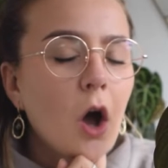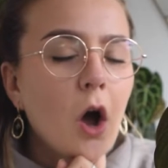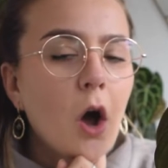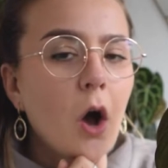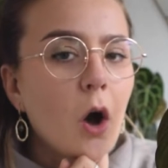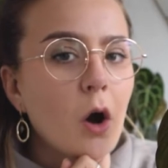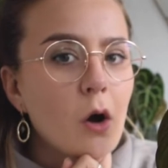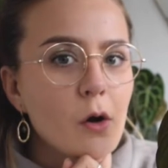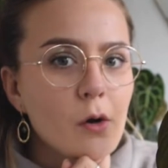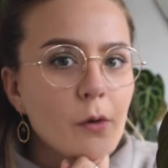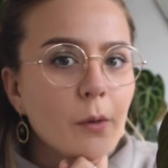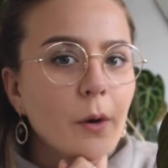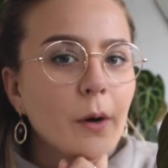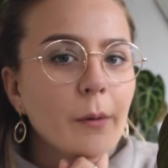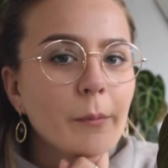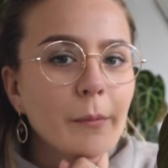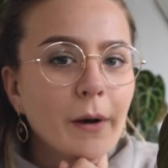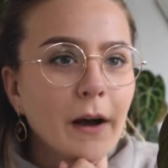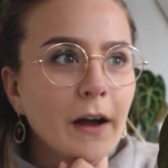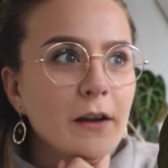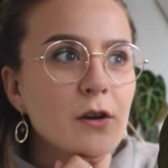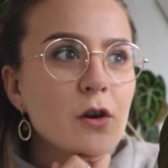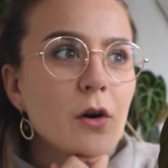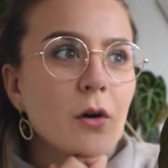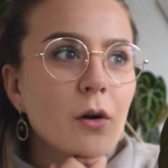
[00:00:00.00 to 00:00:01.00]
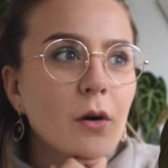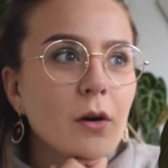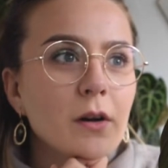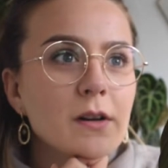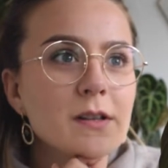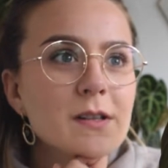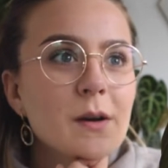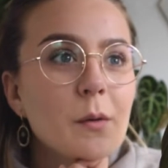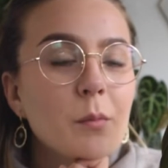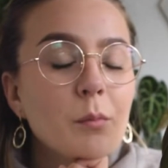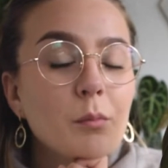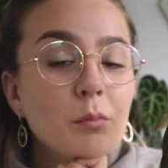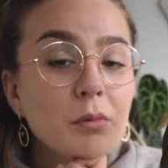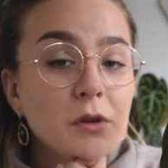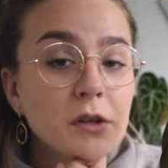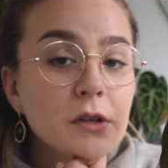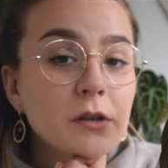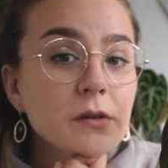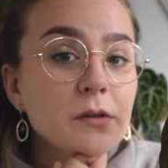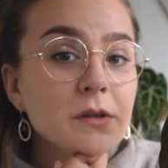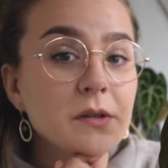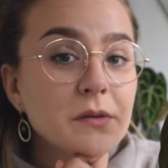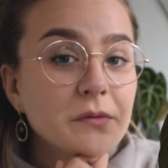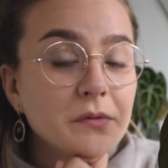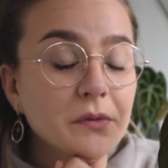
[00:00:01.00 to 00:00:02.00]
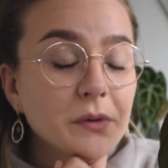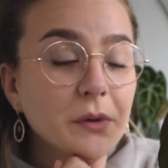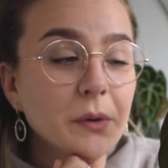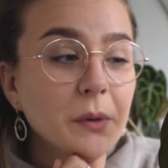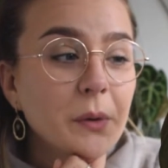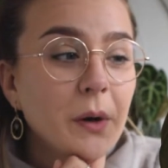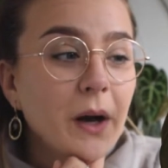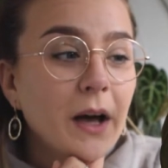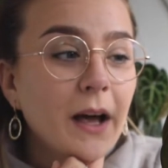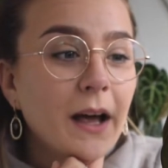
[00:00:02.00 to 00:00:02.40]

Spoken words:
oh my god, beautiful.